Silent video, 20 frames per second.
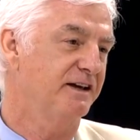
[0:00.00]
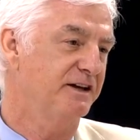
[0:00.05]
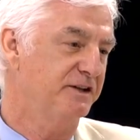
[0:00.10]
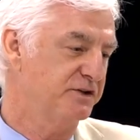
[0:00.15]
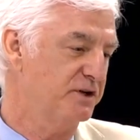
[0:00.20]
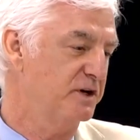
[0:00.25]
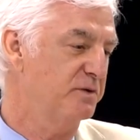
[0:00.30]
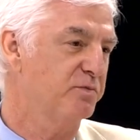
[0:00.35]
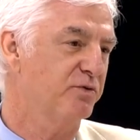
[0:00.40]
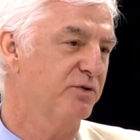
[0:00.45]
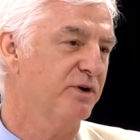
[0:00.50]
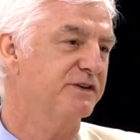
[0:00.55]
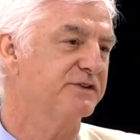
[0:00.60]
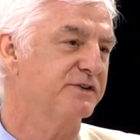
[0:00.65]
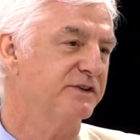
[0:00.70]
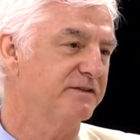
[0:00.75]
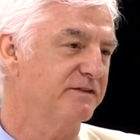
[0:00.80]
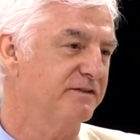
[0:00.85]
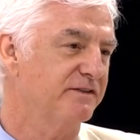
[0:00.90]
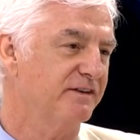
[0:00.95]
Right. It's an
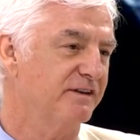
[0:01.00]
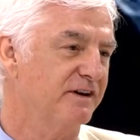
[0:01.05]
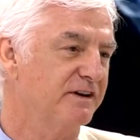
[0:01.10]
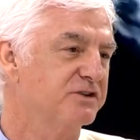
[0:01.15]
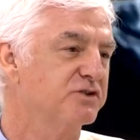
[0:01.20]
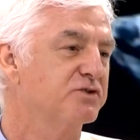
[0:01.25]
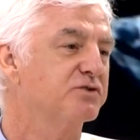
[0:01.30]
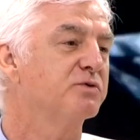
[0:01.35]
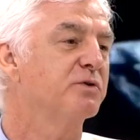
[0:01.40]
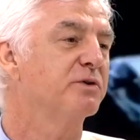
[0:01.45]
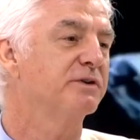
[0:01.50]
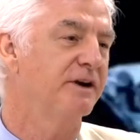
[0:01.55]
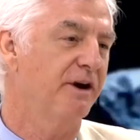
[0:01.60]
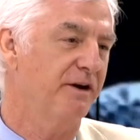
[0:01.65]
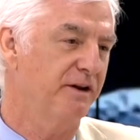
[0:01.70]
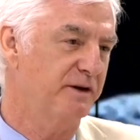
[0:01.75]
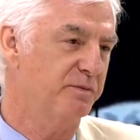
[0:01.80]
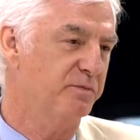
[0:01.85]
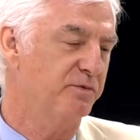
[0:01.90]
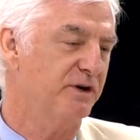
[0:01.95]
impressive,
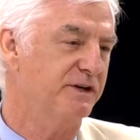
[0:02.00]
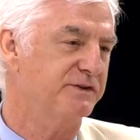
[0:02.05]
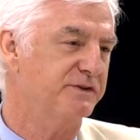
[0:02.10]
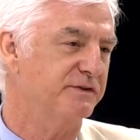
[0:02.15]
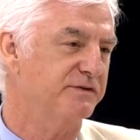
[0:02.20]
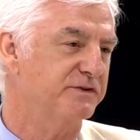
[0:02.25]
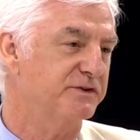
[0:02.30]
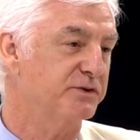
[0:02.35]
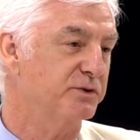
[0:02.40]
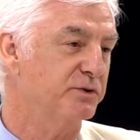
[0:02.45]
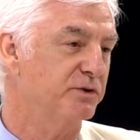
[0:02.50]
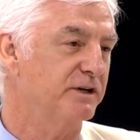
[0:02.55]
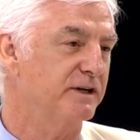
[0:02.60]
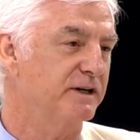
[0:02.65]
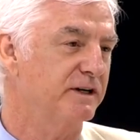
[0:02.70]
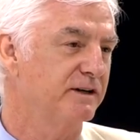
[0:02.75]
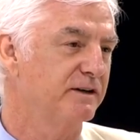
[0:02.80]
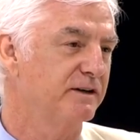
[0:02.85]
extraordinarily impressive story.